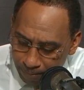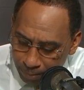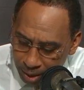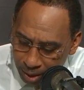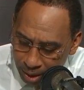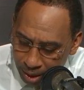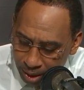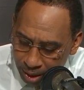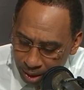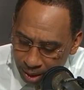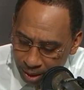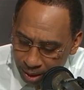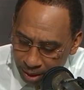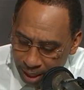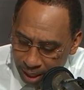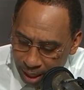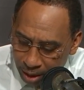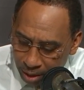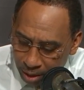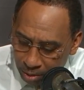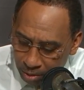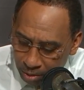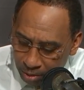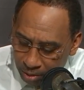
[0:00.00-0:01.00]
Download
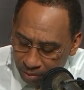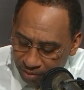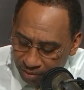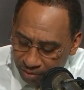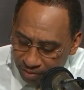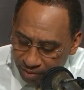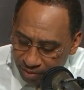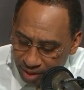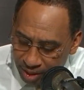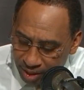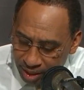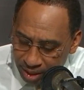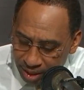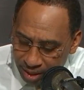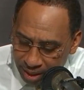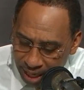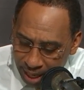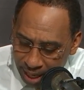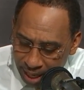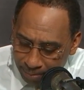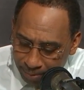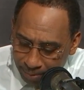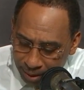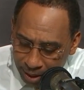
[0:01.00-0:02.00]
the Vivid Seats app
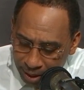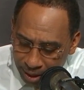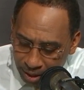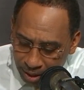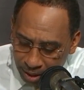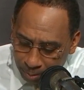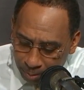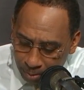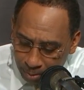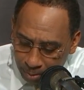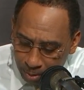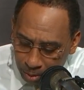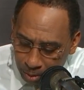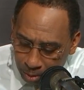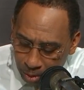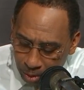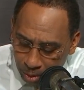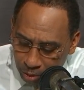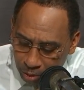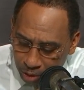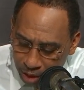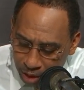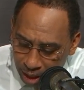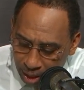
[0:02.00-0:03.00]
and enter promo code
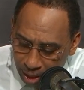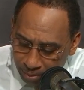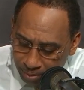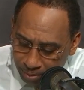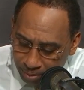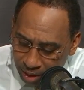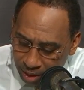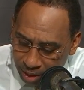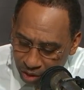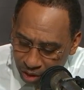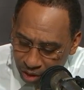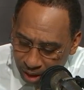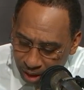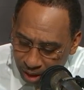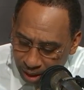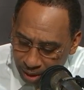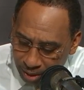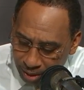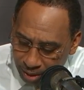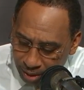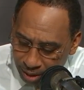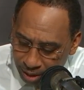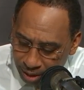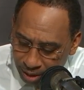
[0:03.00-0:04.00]
CHAMPS at checkout to
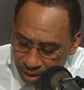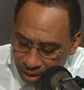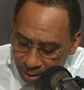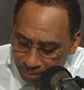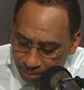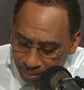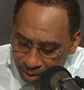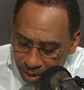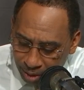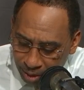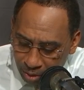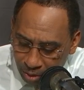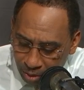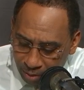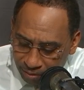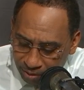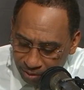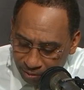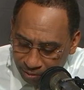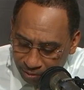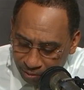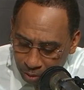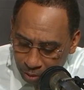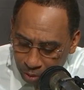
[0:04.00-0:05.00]
get 10% off your
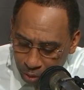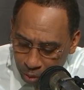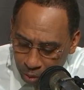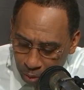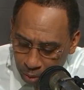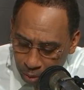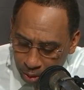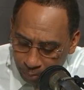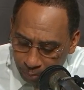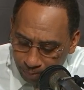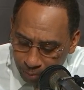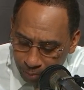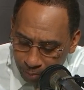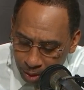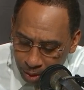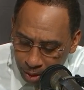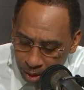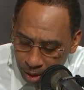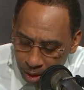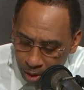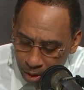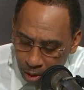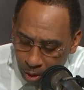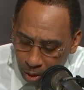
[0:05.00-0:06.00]
first order.
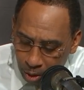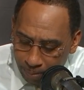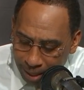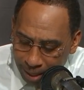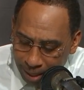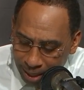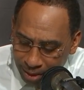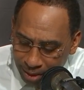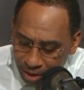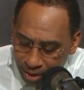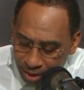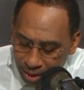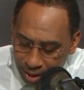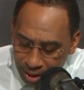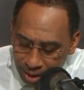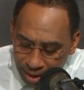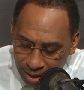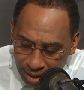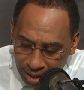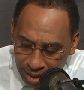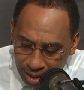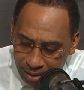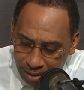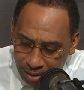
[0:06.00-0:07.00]
Don't buy just any seat.
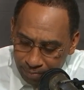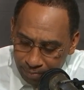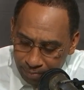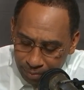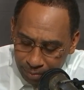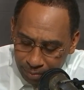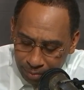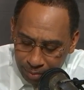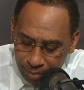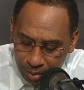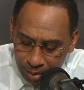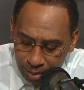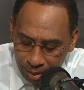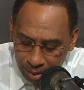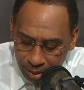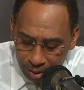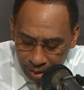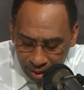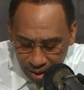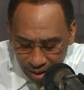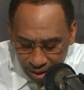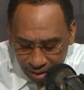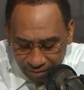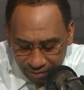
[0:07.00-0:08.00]
Get a
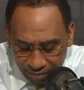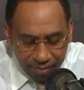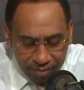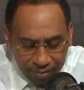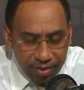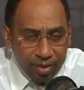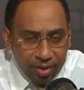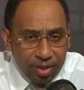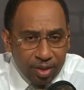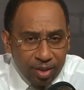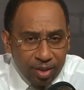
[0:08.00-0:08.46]
Vivid seat.